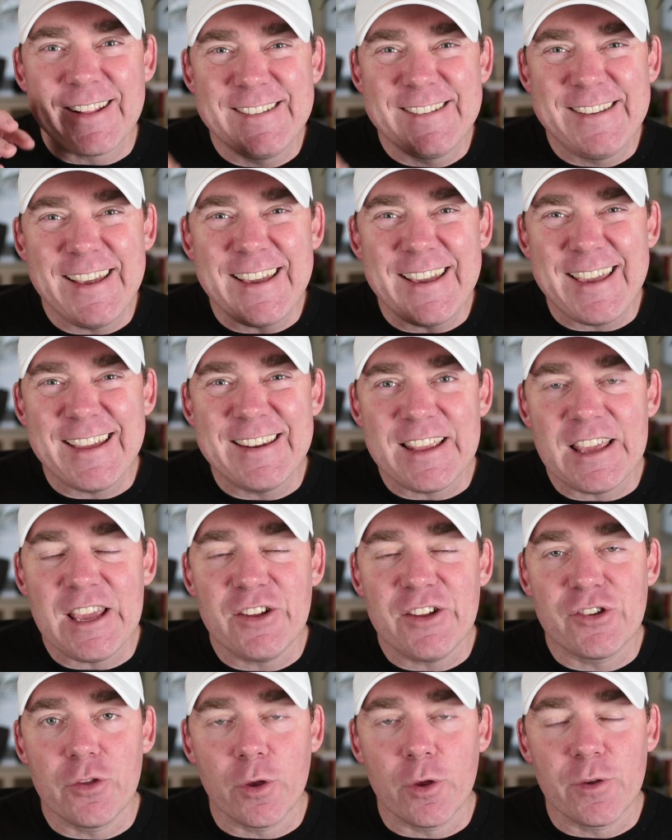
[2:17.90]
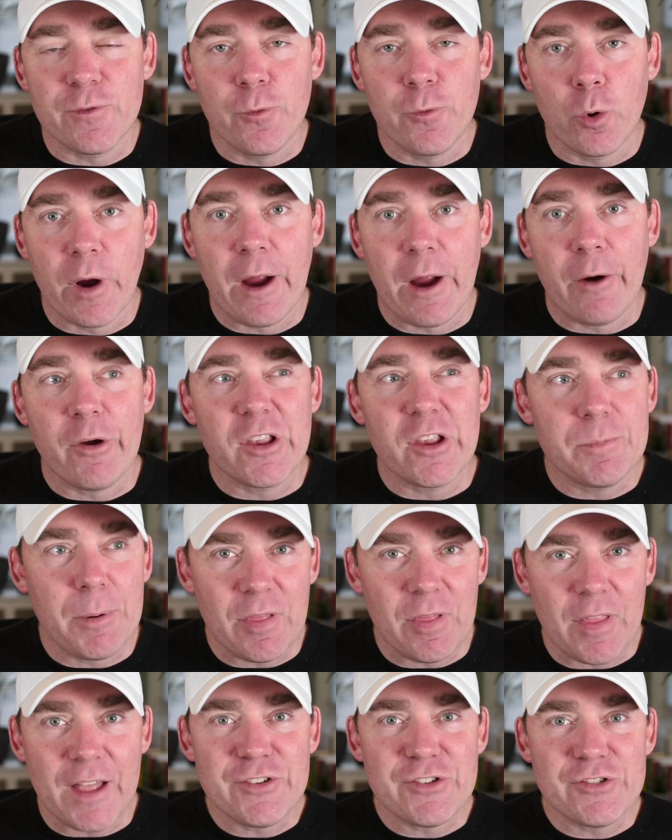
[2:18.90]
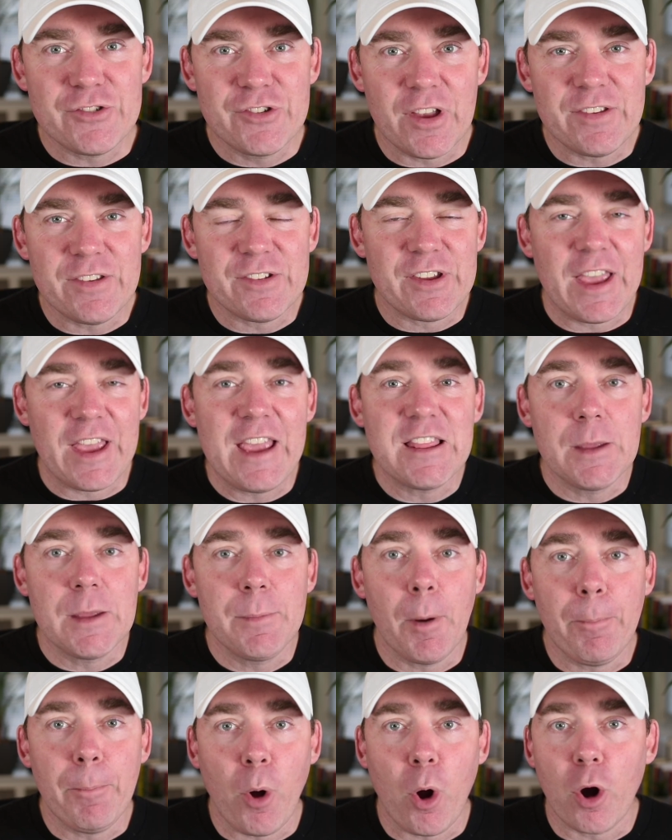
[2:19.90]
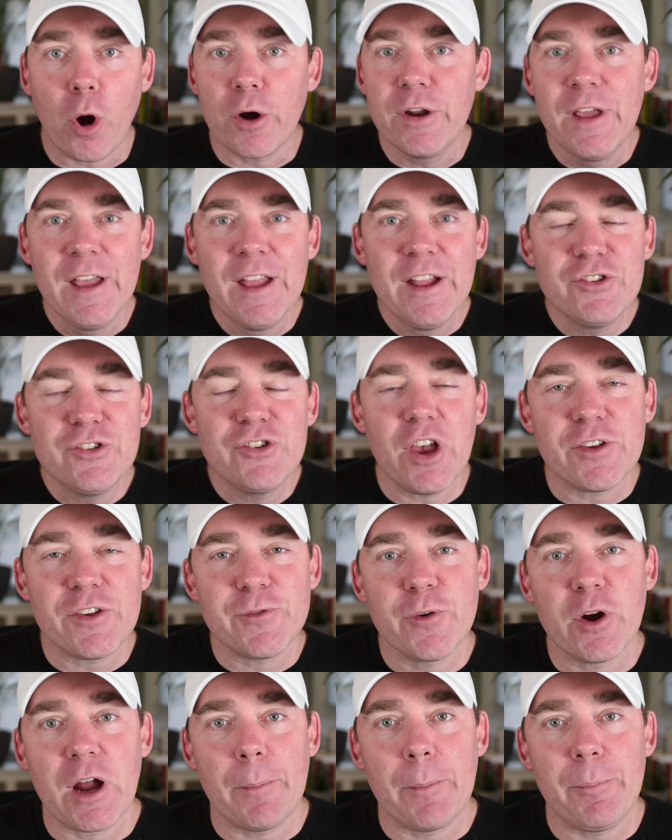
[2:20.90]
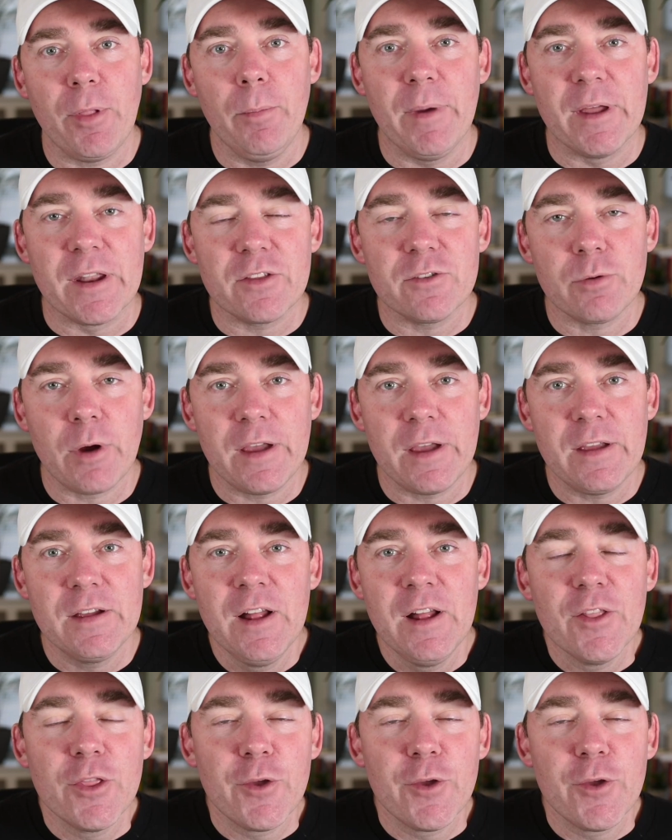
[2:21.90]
dig into each of those four areas, but let's just take them apart just for a couple of minutes, right?